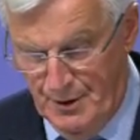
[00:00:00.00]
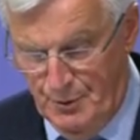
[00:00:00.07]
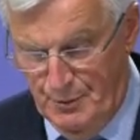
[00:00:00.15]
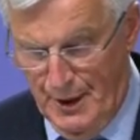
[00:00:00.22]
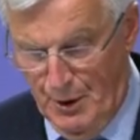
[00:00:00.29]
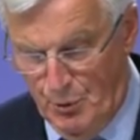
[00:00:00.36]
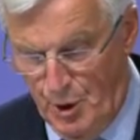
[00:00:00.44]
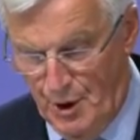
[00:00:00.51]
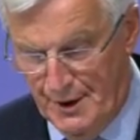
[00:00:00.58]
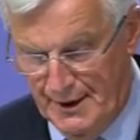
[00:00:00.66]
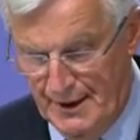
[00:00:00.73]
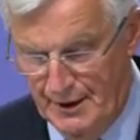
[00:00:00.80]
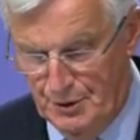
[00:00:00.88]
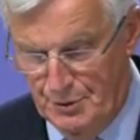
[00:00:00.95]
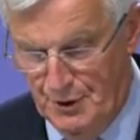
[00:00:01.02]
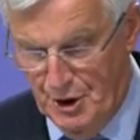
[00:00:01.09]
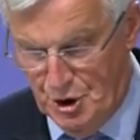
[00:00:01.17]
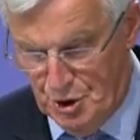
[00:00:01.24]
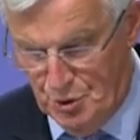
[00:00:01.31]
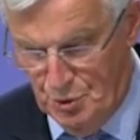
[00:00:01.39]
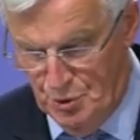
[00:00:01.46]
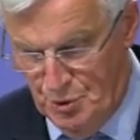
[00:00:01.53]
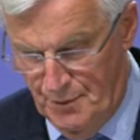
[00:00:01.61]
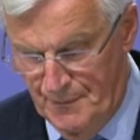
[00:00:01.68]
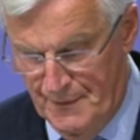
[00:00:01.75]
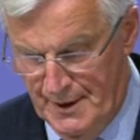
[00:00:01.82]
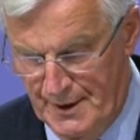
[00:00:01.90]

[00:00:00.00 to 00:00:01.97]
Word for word: we are working to ensure